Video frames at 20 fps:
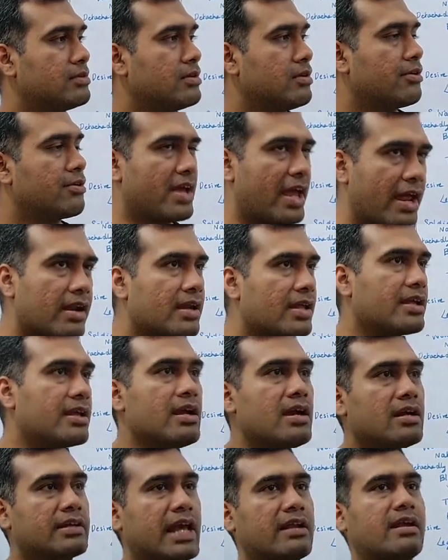
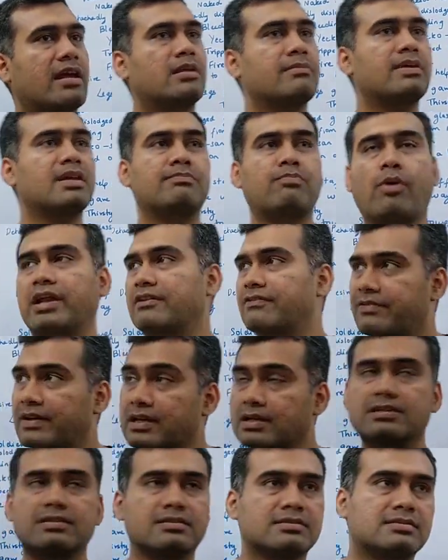Rarely can anybody point
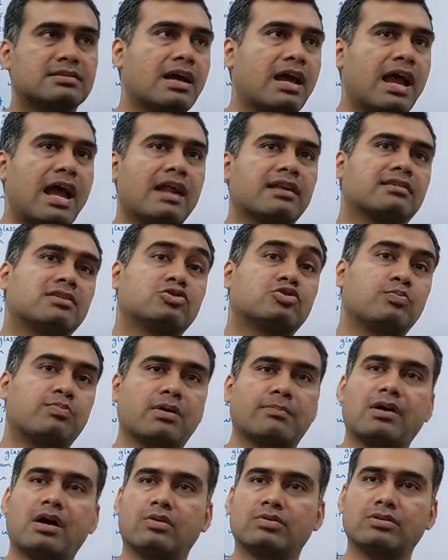fingers at the
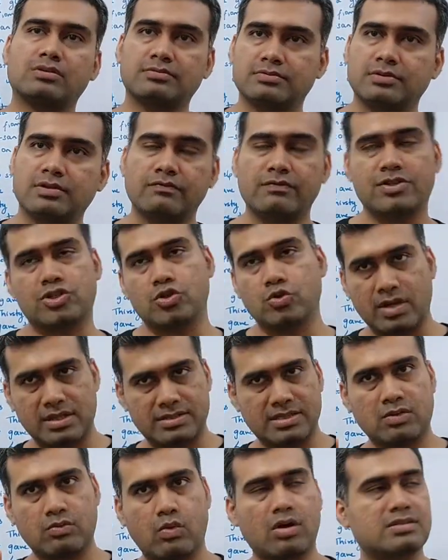superpower, which
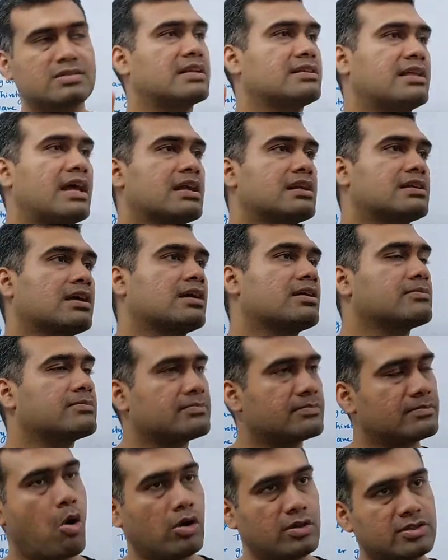USA was at that time.
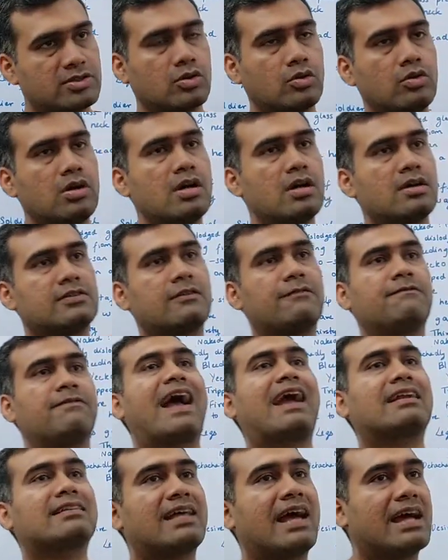Also, the
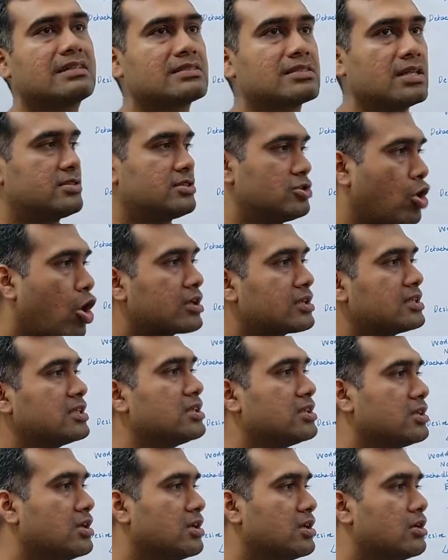fact that this
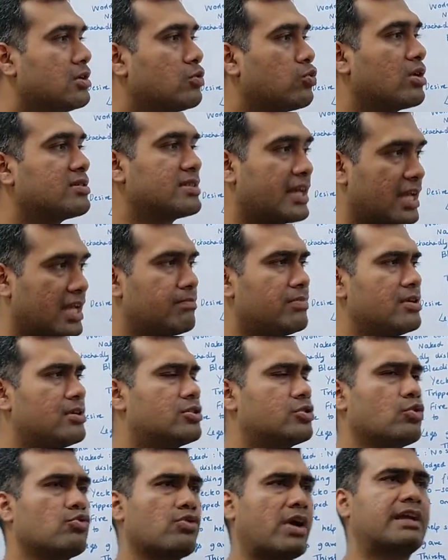doctor was able
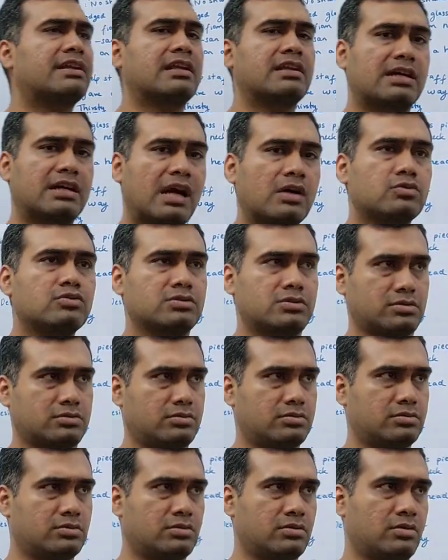to write an account,
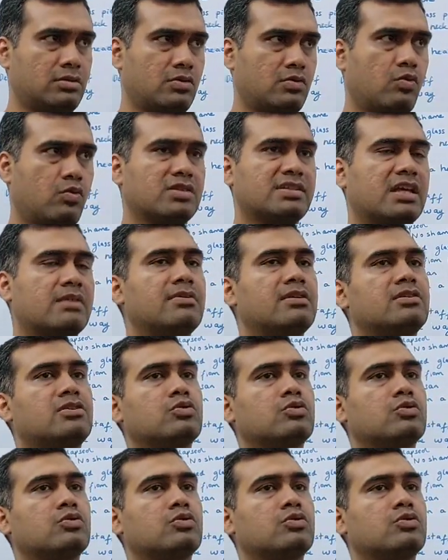was able